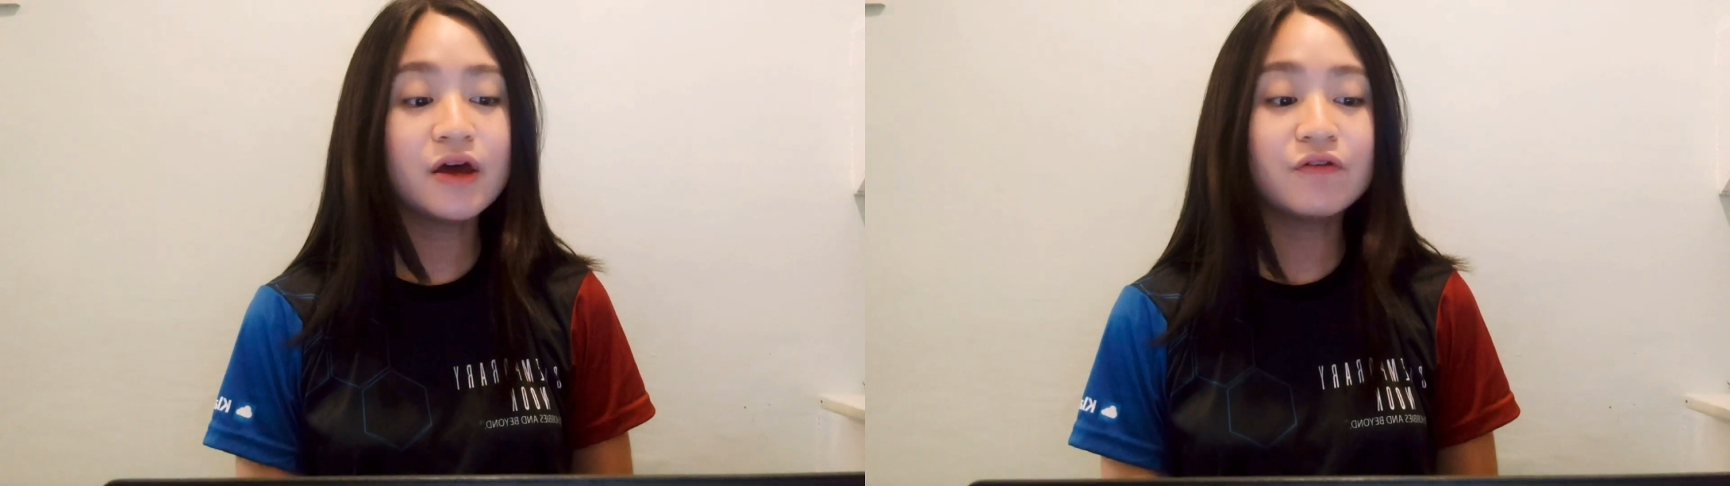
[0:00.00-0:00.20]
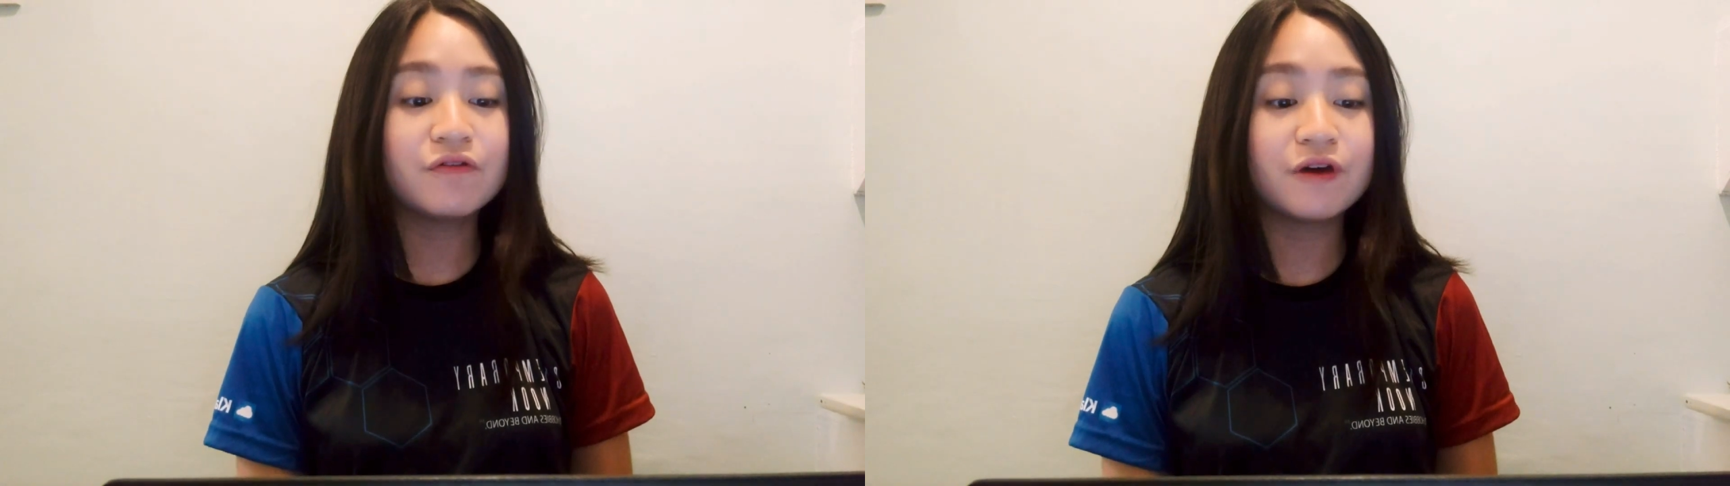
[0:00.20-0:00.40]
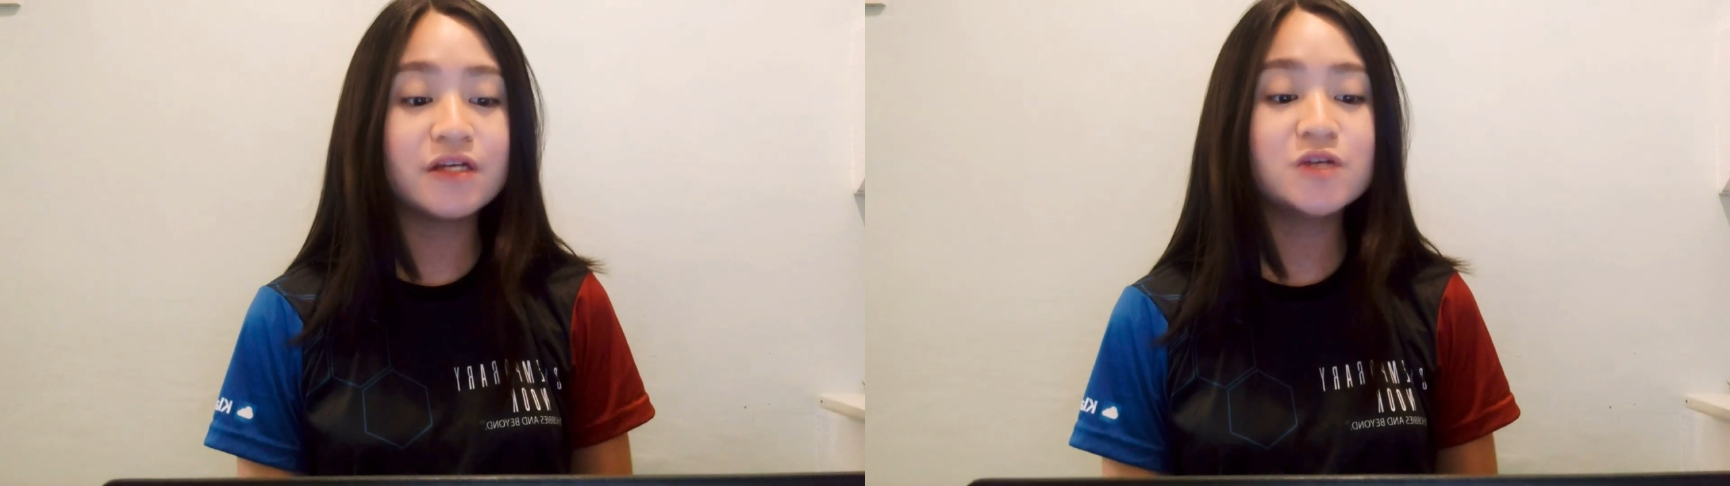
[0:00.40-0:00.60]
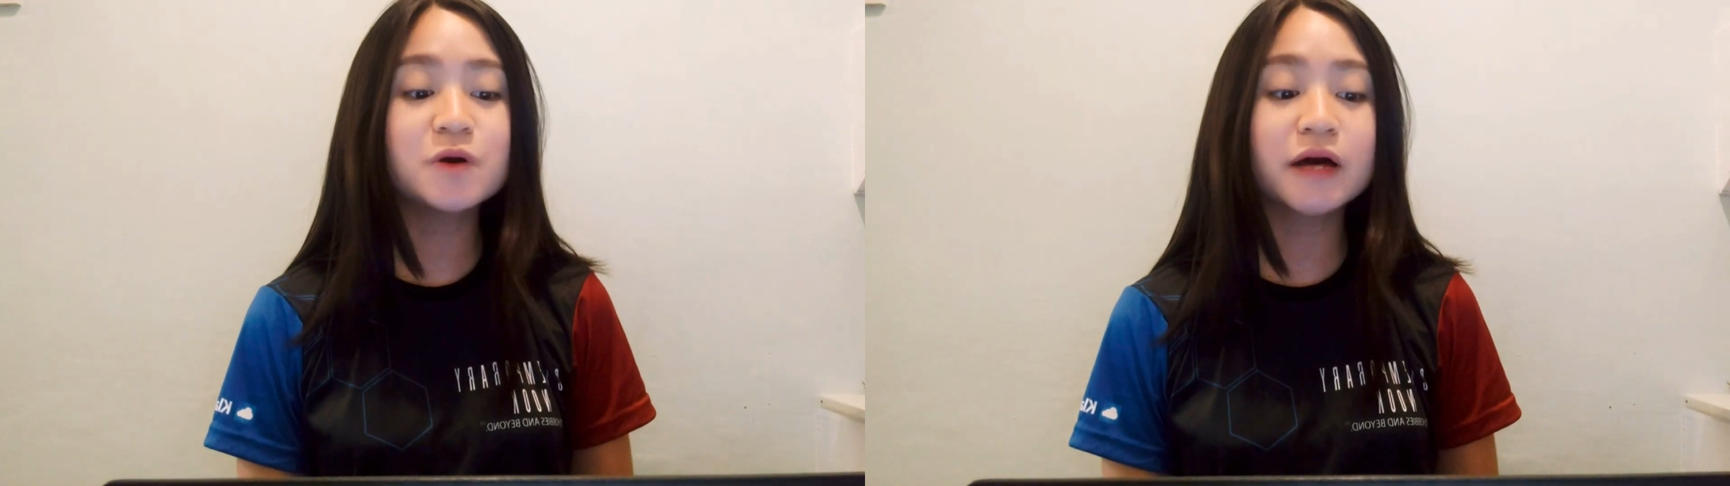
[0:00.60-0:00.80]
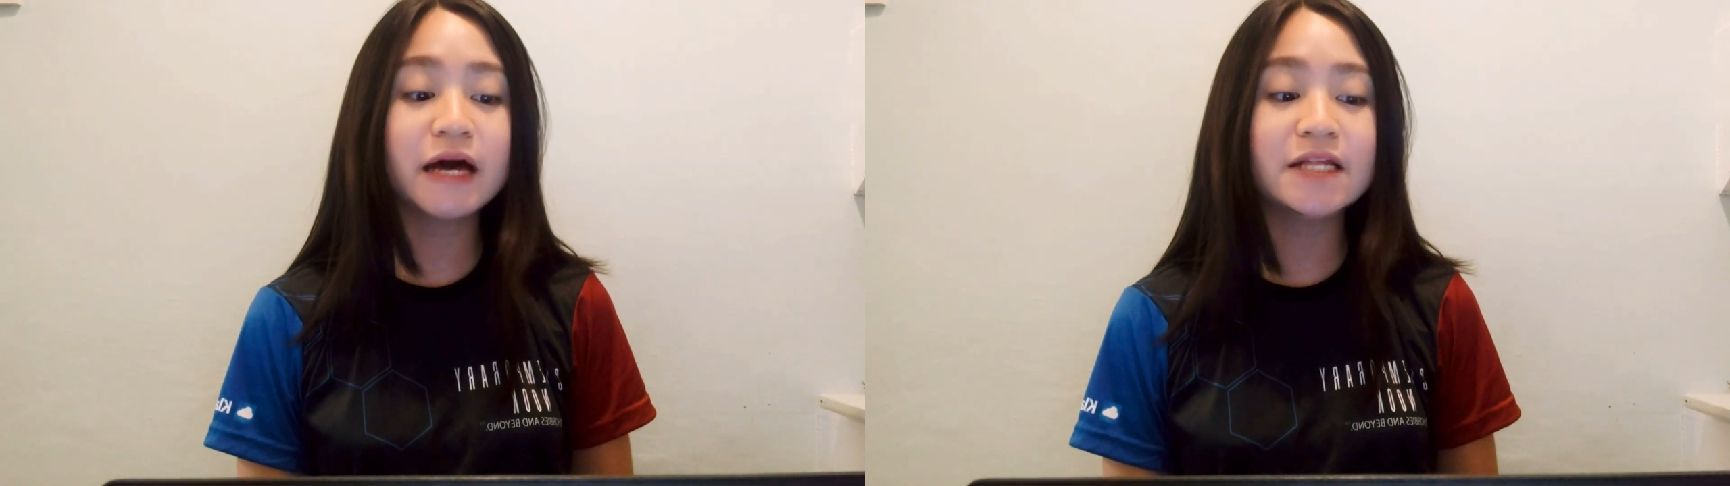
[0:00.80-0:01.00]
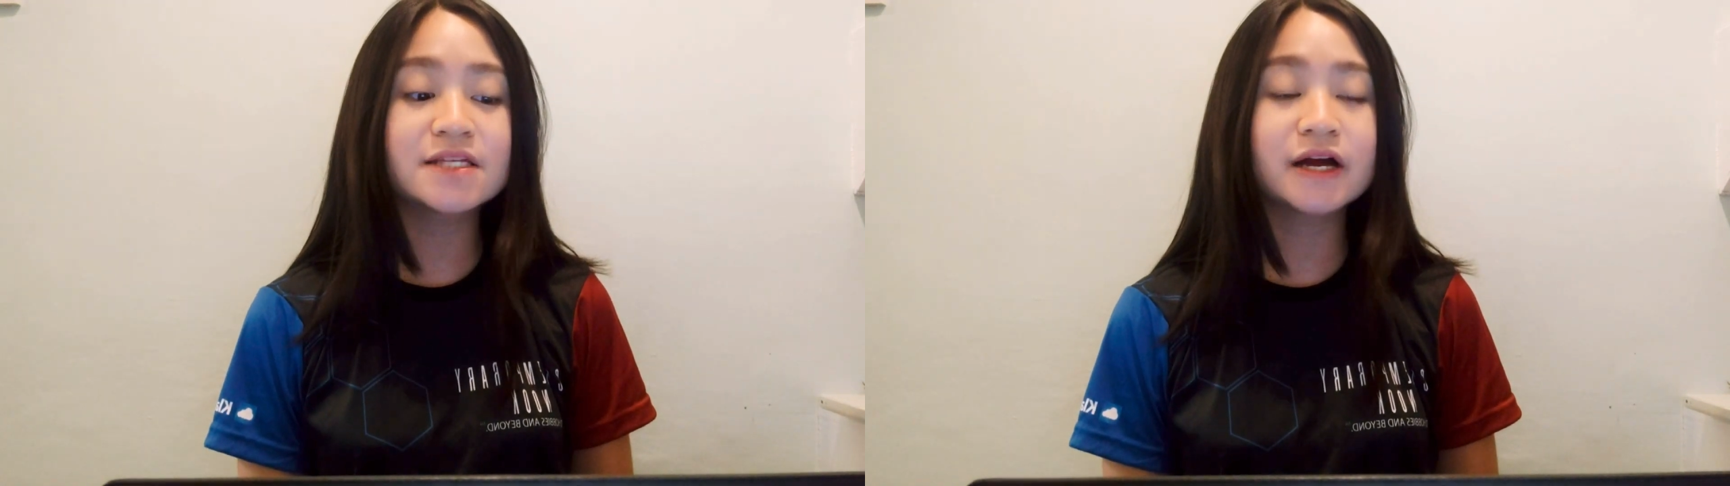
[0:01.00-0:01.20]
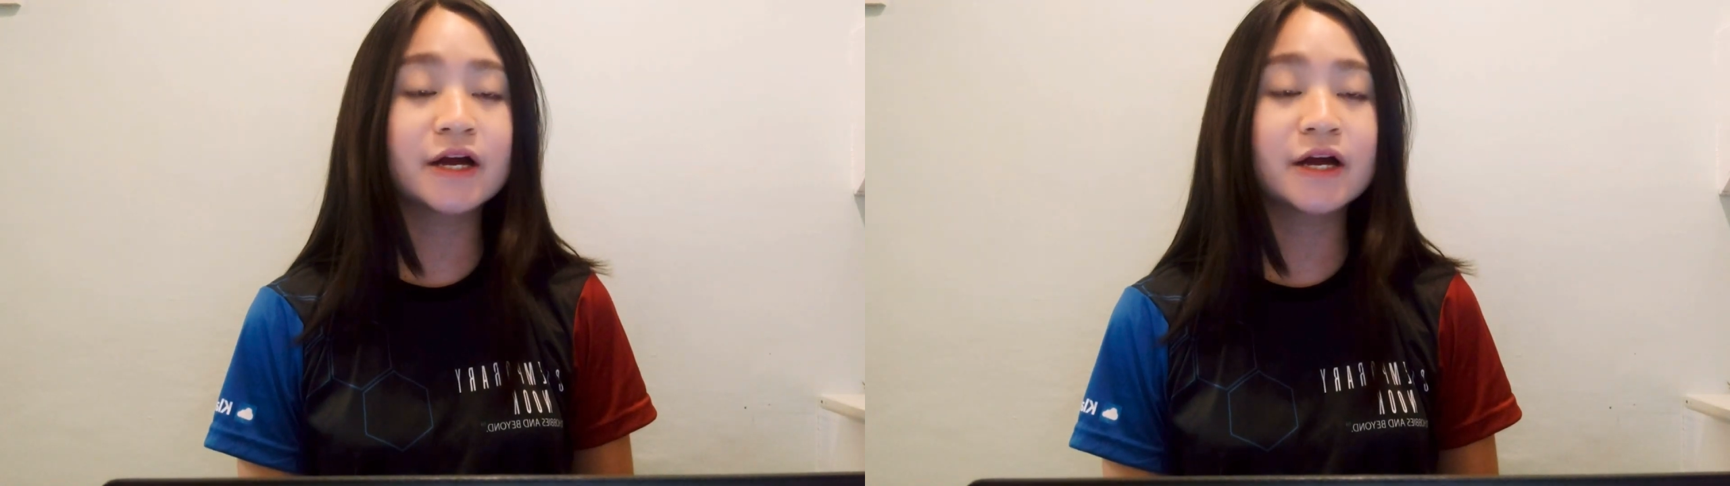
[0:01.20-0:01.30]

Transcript: Facebook ads are